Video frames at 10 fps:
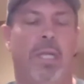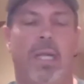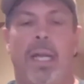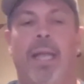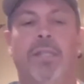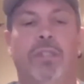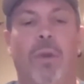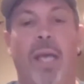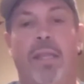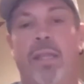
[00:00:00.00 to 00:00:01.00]
And so
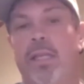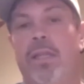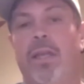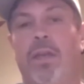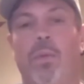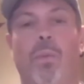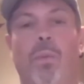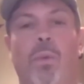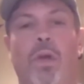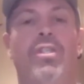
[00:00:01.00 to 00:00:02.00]
I think that
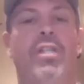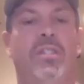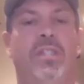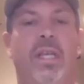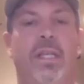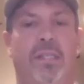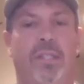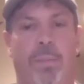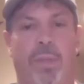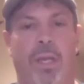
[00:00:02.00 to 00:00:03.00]
we're just seeing the tip
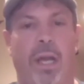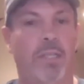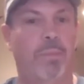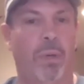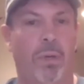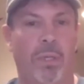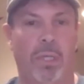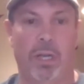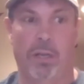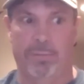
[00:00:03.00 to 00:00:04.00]
of the iceberg
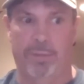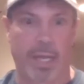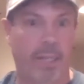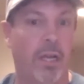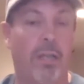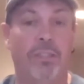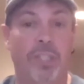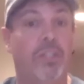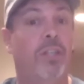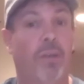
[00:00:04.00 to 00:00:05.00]
of technologies
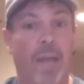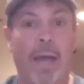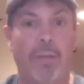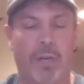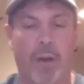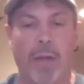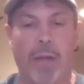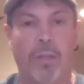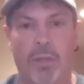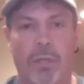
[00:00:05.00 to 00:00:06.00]
that are out
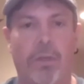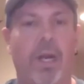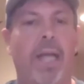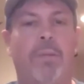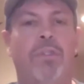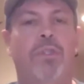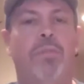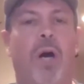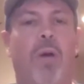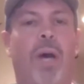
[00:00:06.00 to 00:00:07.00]
there that are at a
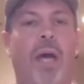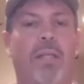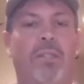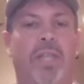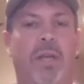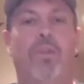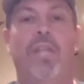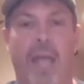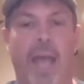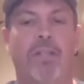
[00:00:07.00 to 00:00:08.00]
small pilot scale that
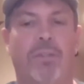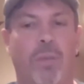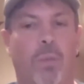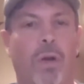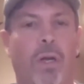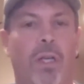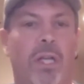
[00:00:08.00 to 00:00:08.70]
actually work.